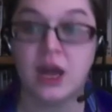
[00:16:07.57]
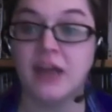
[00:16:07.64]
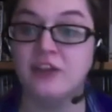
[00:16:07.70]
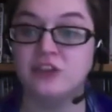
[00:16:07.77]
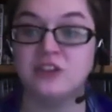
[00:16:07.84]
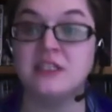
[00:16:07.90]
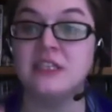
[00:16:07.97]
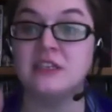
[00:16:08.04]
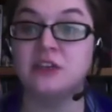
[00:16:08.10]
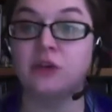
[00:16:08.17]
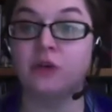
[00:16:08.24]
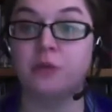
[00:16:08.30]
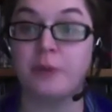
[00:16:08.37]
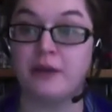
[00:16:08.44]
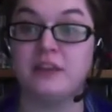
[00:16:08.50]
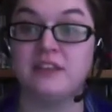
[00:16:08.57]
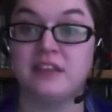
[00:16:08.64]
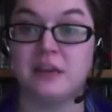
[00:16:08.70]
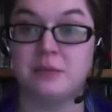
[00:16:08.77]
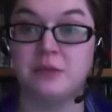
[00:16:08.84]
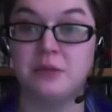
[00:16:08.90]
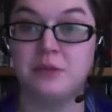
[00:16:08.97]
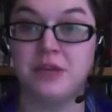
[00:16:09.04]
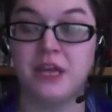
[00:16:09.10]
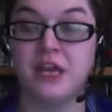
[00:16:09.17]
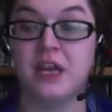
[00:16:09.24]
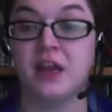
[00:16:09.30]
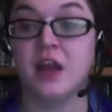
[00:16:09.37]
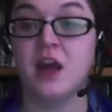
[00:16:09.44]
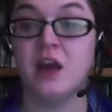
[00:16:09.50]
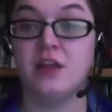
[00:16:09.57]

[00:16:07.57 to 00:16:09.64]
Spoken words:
I just need to know what Perri set up in the beginning.